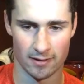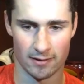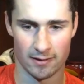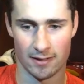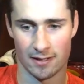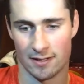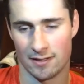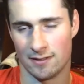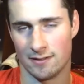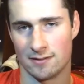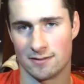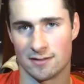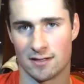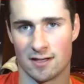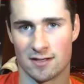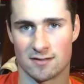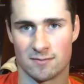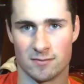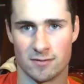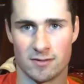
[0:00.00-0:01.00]
yeah, it's
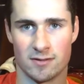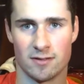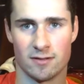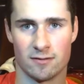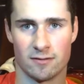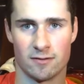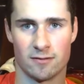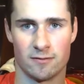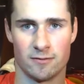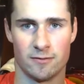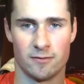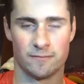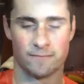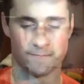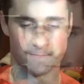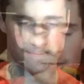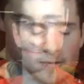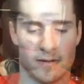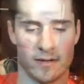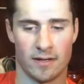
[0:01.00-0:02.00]
awesome to see all the
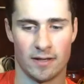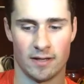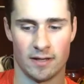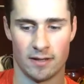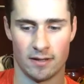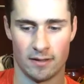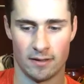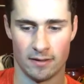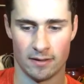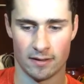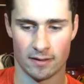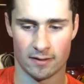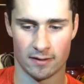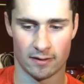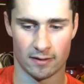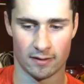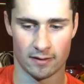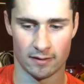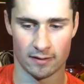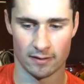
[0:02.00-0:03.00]
there. Uh, I
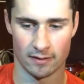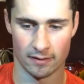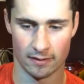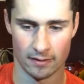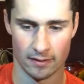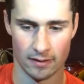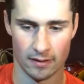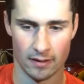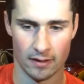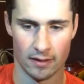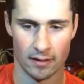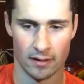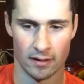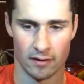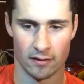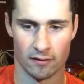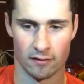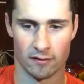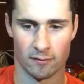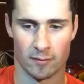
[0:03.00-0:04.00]
think uh,
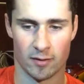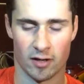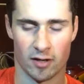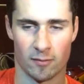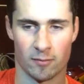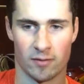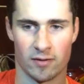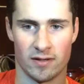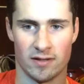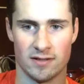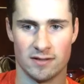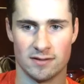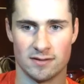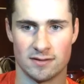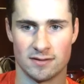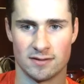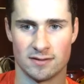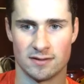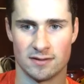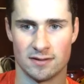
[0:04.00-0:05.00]
another power play
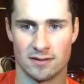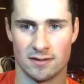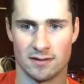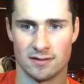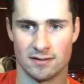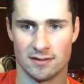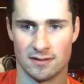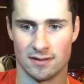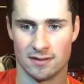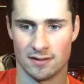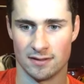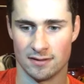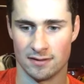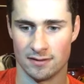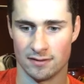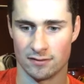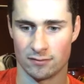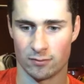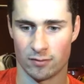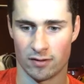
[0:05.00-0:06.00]
is is,
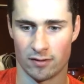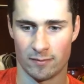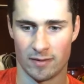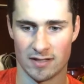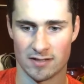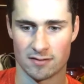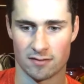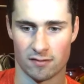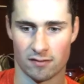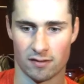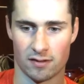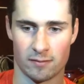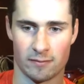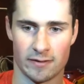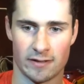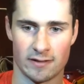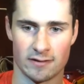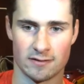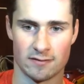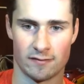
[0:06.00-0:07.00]
uh, is, one of the best in the league
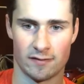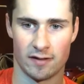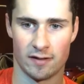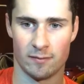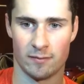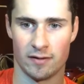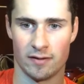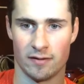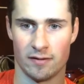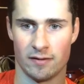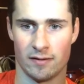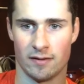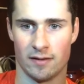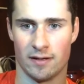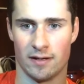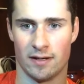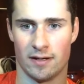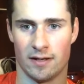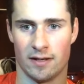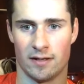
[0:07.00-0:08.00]
because of
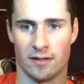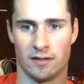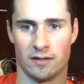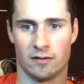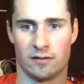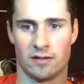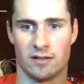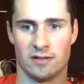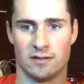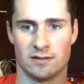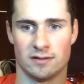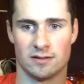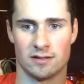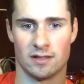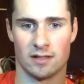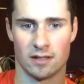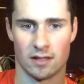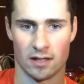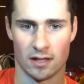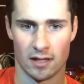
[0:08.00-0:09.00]
him. And uh, you know,
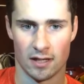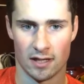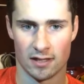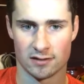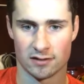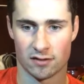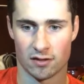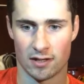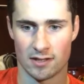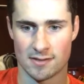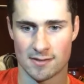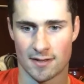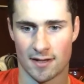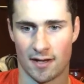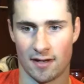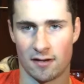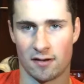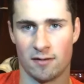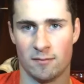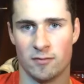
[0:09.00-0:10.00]
he's he's a great
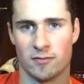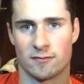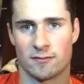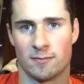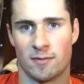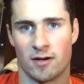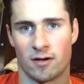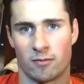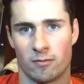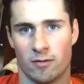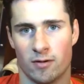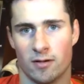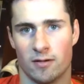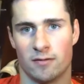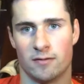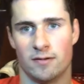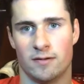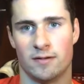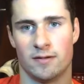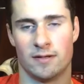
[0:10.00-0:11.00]
skater. He moves the puck
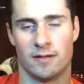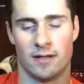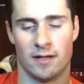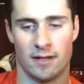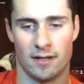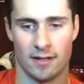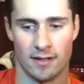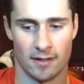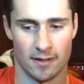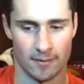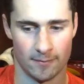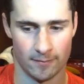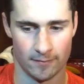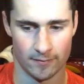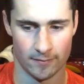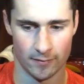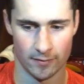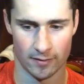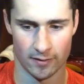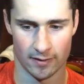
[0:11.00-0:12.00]
well, and, um,
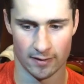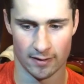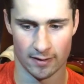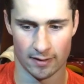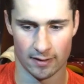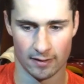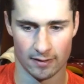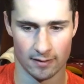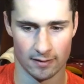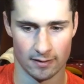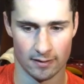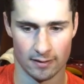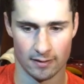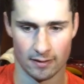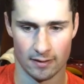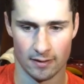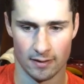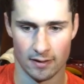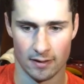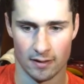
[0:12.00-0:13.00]
know I think uh,
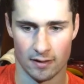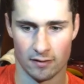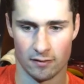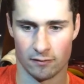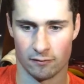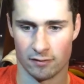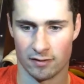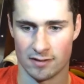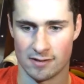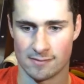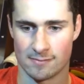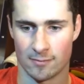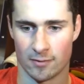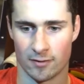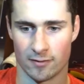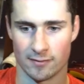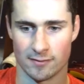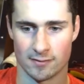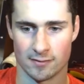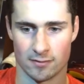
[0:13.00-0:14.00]
you know, really
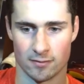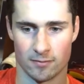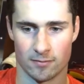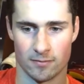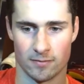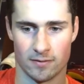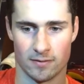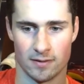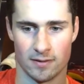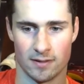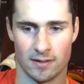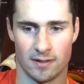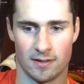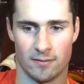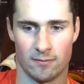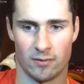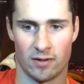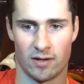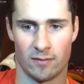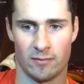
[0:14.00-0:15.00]
smart. So
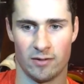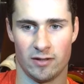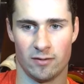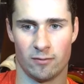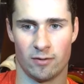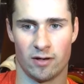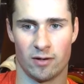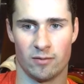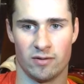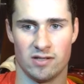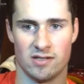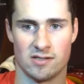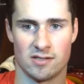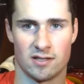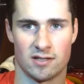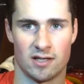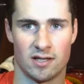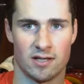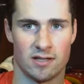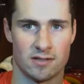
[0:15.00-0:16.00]
um, we got to be aware when he's
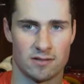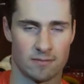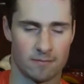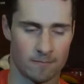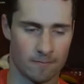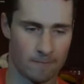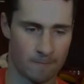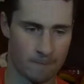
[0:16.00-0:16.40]
on the ice.